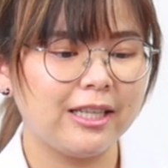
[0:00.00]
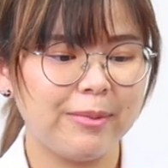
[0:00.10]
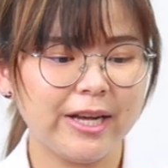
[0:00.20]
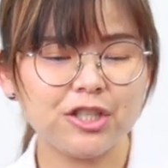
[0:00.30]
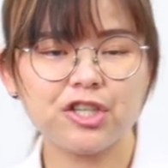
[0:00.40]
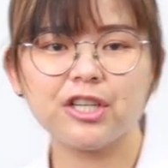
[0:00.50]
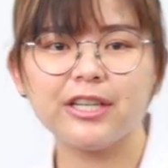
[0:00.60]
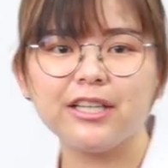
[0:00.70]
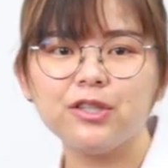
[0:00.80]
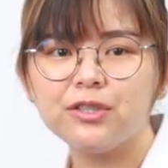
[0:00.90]
The picture
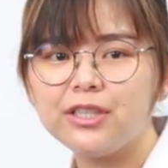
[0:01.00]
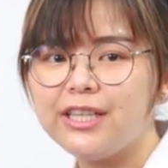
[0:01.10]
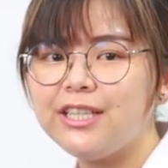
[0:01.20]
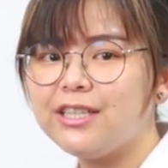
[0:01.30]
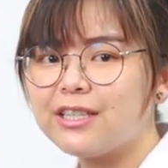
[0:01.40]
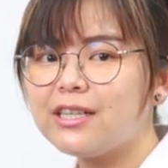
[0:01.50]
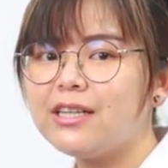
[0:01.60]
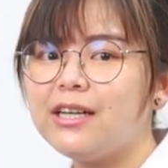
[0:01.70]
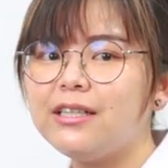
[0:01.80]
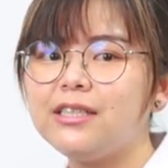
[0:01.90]
that you see here,
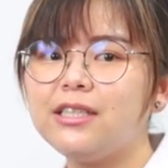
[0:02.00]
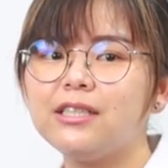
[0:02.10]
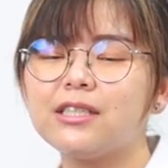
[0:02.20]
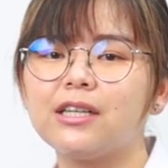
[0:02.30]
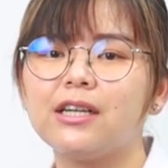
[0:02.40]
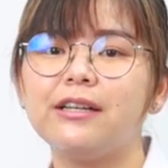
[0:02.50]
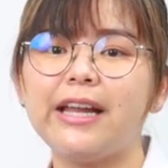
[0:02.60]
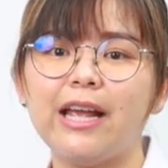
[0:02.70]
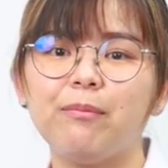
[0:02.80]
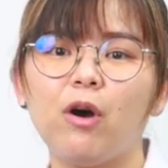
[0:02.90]
this is the
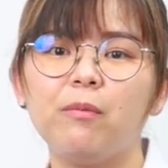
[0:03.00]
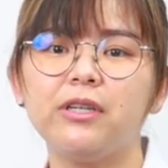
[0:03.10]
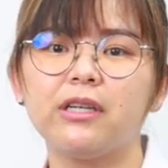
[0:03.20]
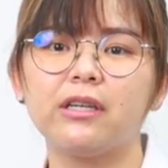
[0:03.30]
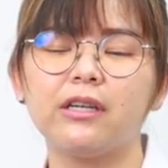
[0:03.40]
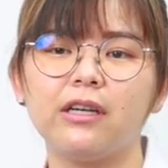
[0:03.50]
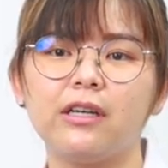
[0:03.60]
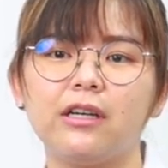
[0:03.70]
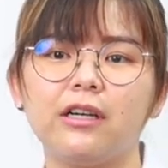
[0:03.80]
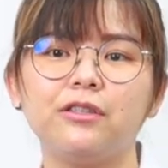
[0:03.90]
name of the
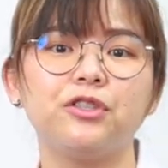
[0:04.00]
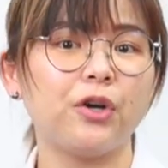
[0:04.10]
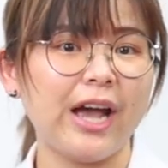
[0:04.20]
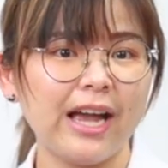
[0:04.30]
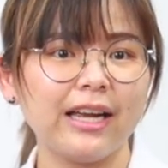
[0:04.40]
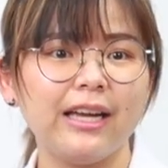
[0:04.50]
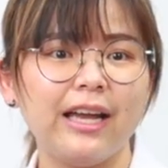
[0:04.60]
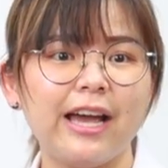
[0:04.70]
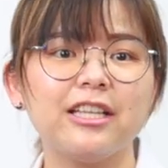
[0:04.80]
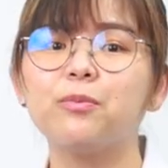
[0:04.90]
DOAC
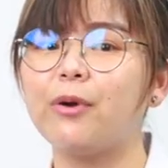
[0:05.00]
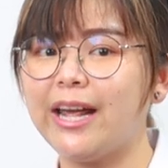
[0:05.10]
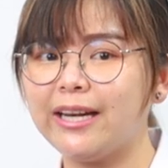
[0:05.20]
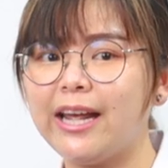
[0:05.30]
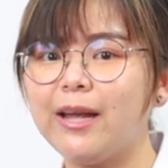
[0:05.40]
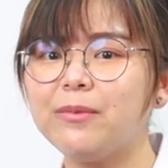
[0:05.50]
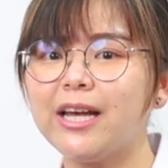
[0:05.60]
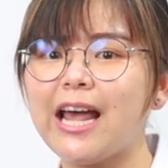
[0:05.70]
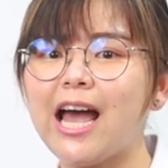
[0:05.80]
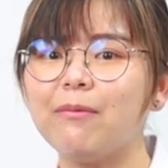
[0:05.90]
and the brand name
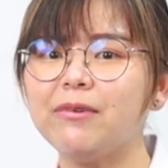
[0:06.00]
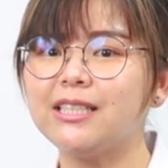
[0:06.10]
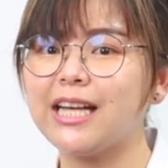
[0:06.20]
that have in